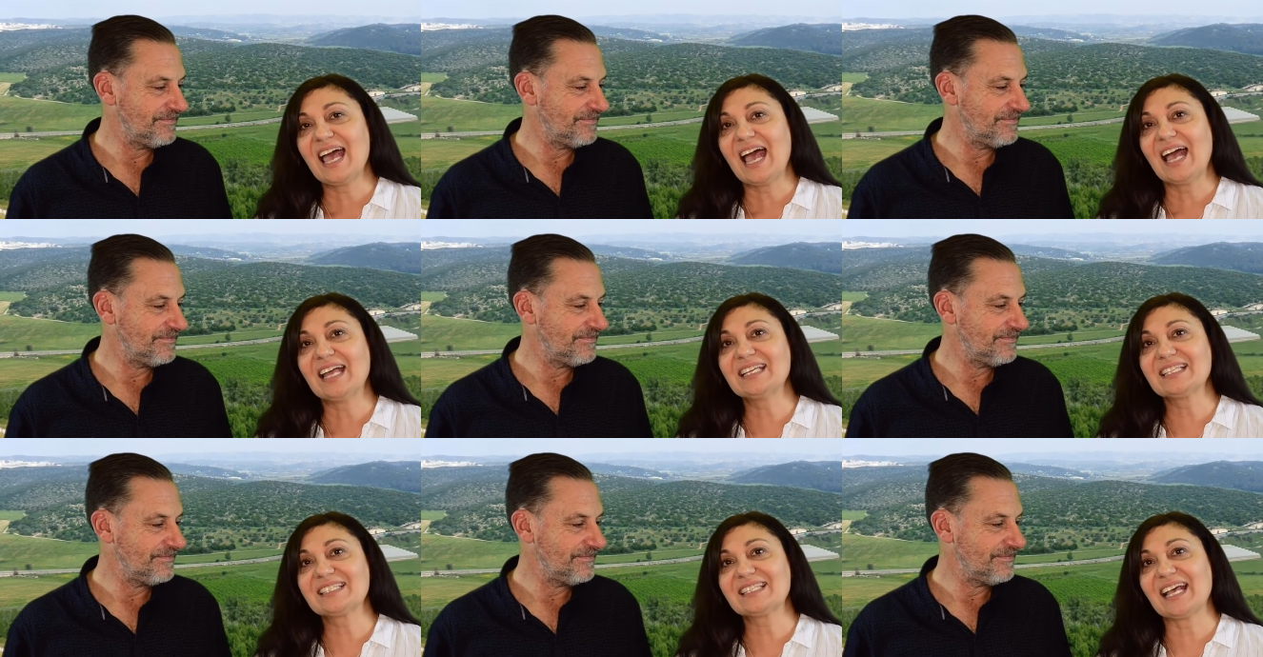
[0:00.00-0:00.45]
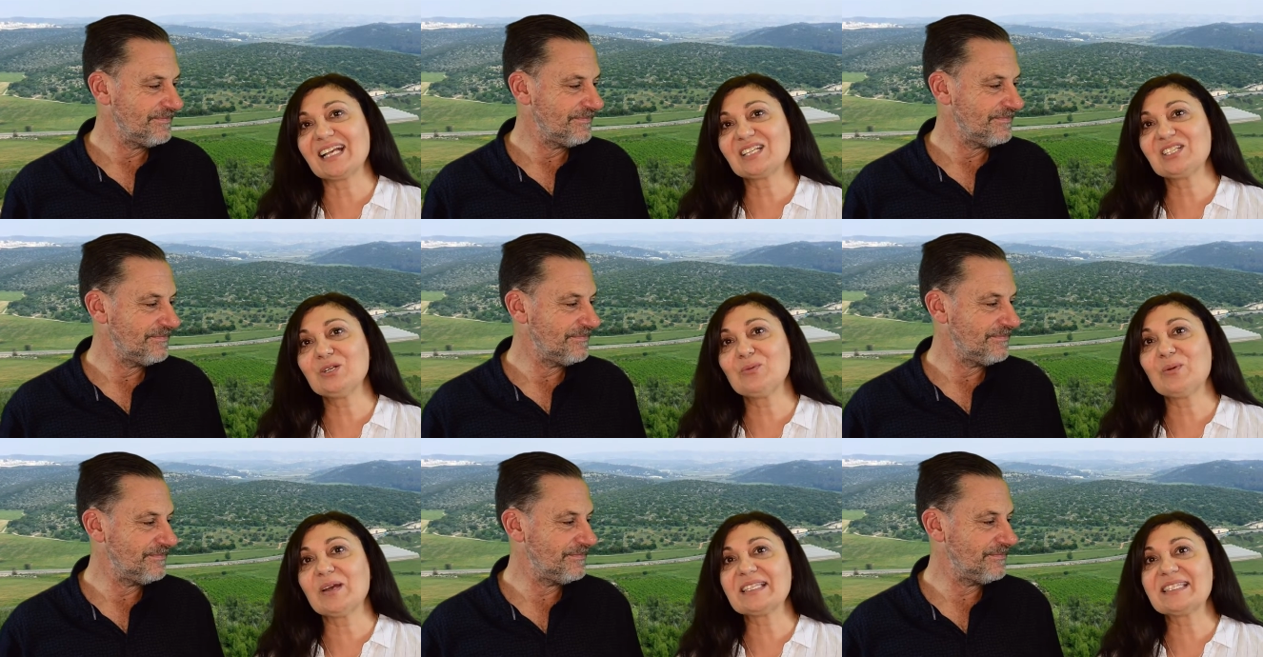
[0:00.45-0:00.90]
Speaker 1: And it's
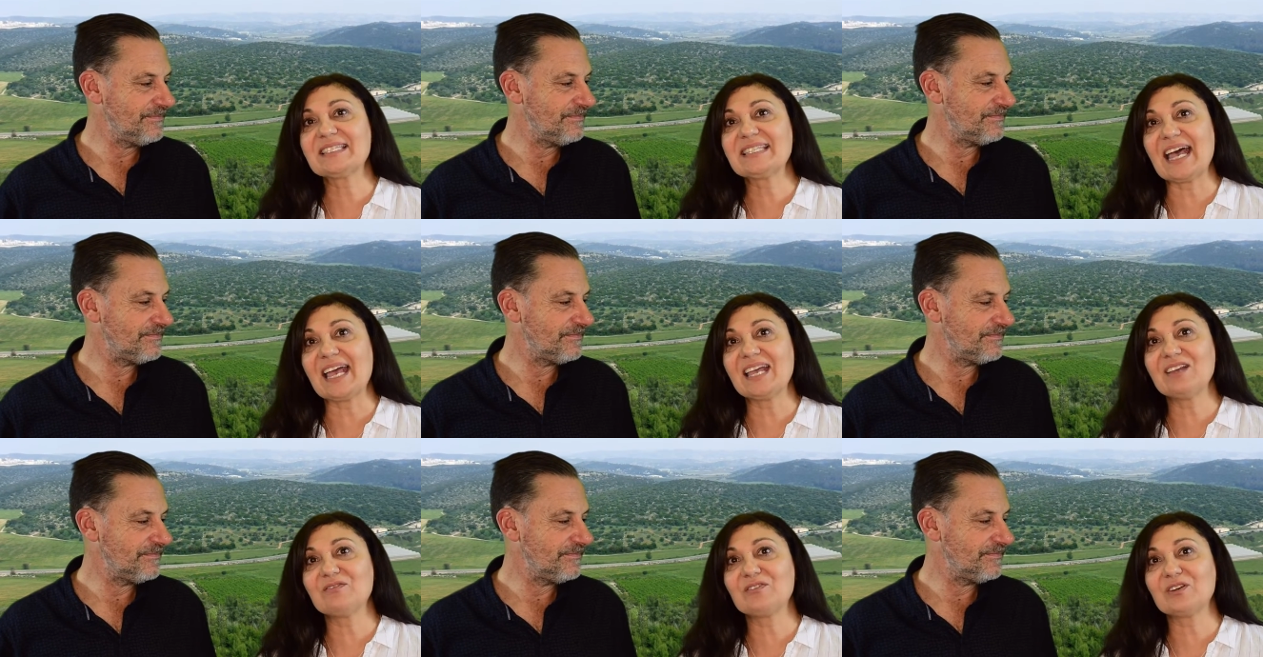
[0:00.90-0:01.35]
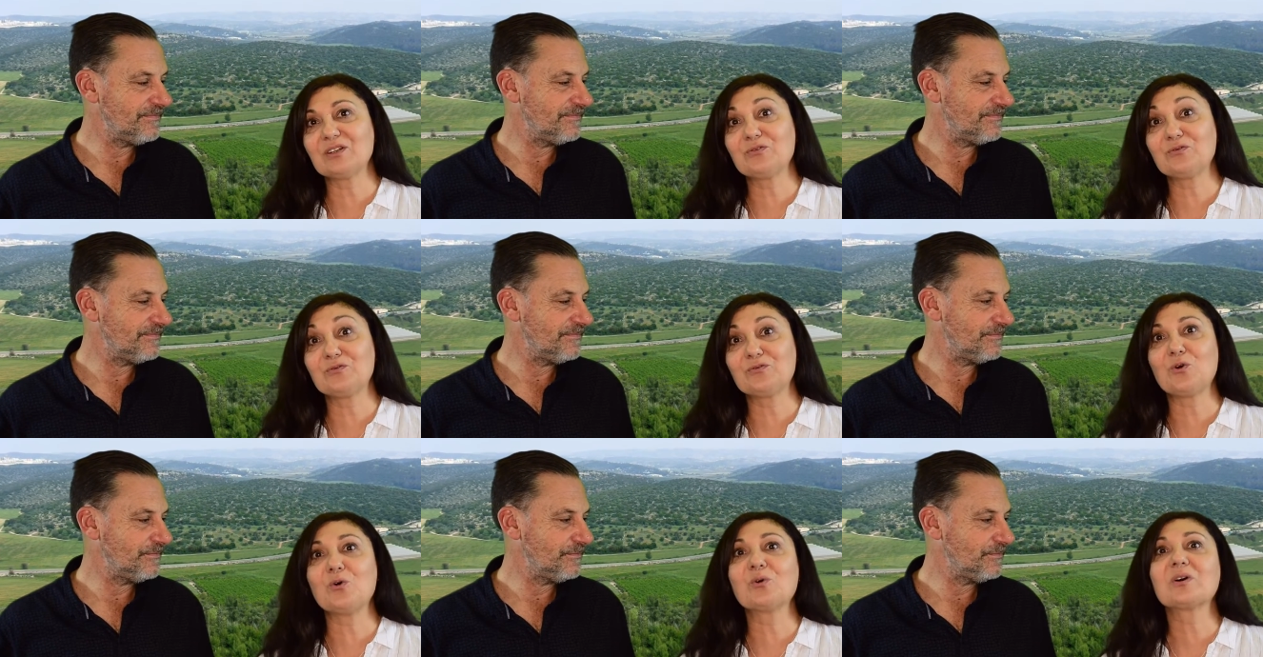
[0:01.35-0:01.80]
actually where David
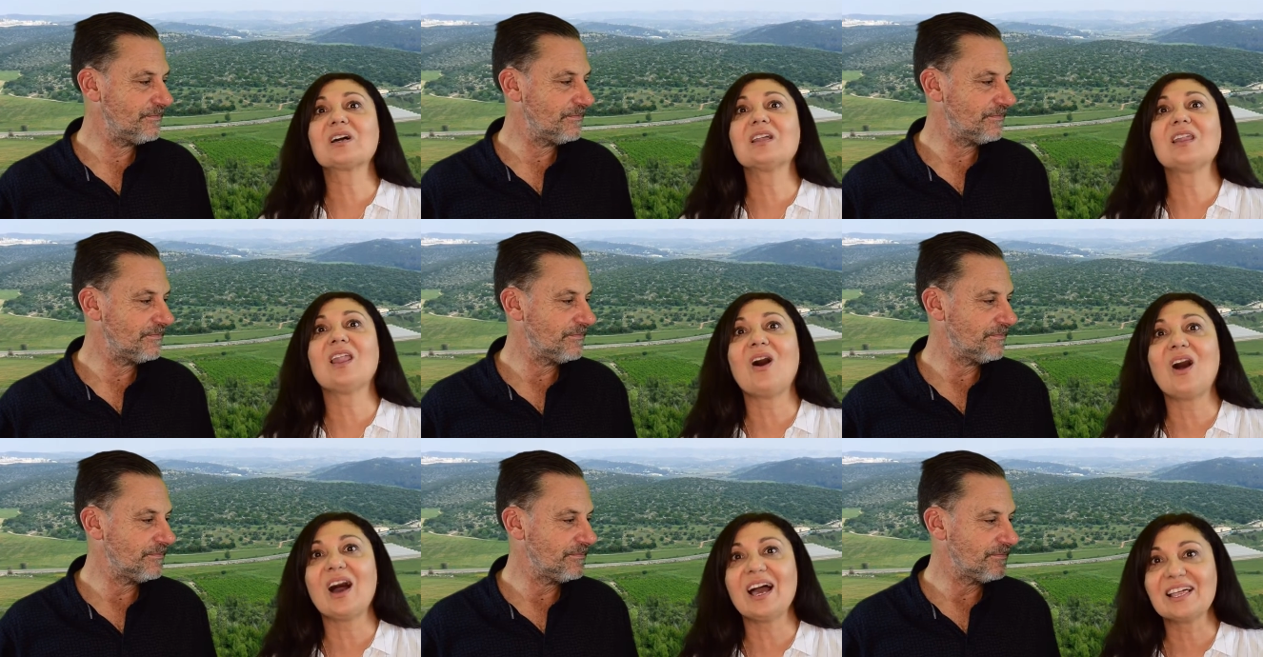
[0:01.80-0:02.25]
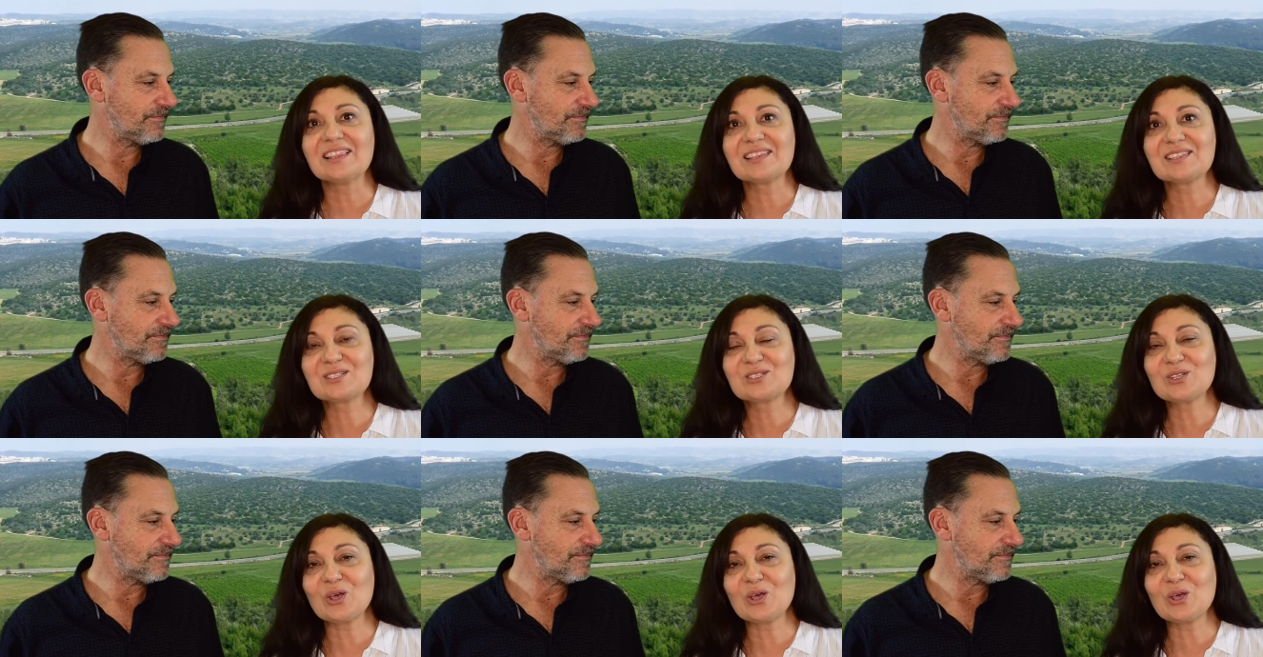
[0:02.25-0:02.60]
fought Goliath.